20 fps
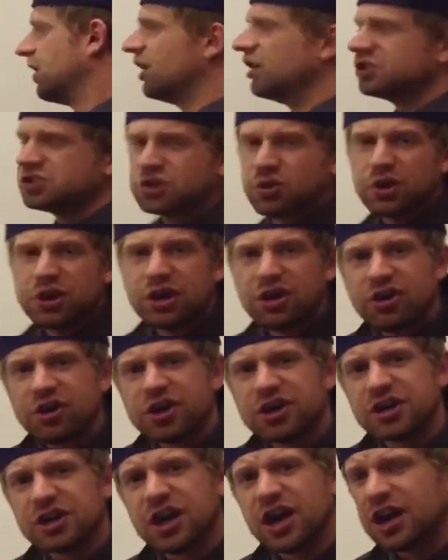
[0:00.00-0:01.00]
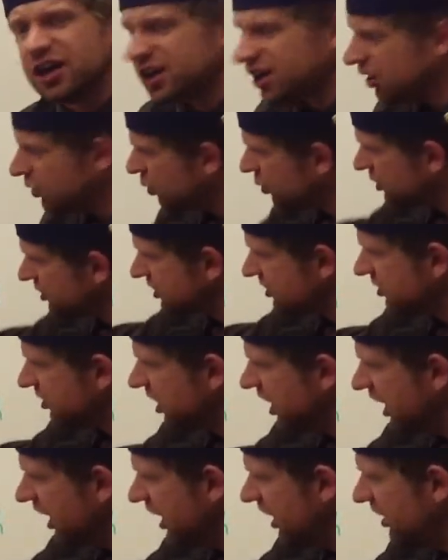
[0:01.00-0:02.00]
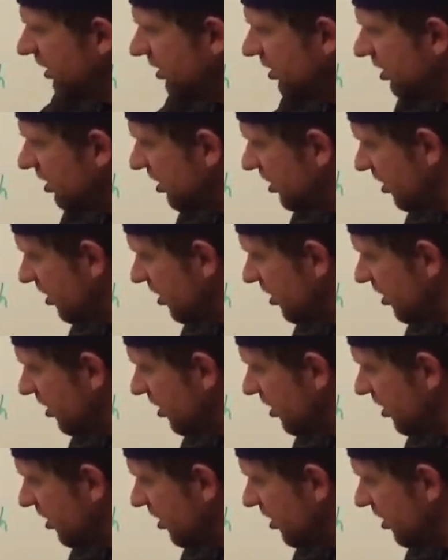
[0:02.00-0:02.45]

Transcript: So area equals length